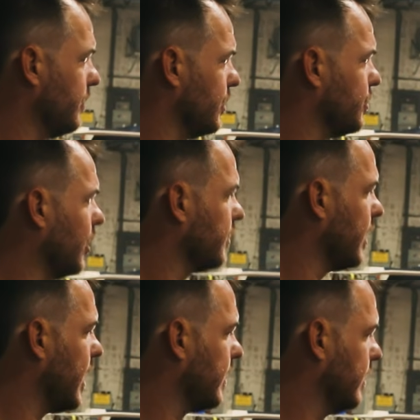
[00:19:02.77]
for the truck
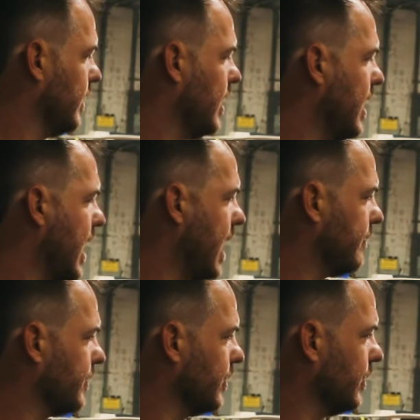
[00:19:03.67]
rack.
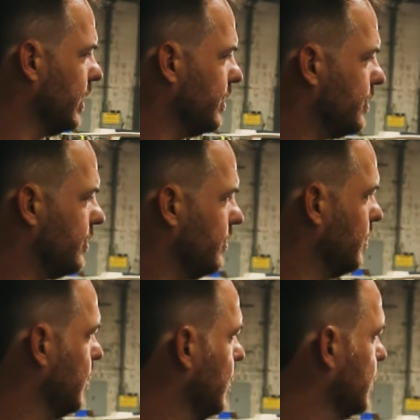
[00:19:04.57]
After it's
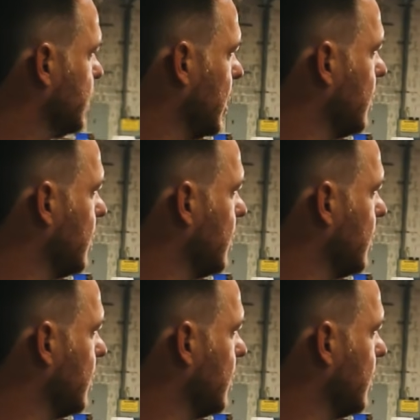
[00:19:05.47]
set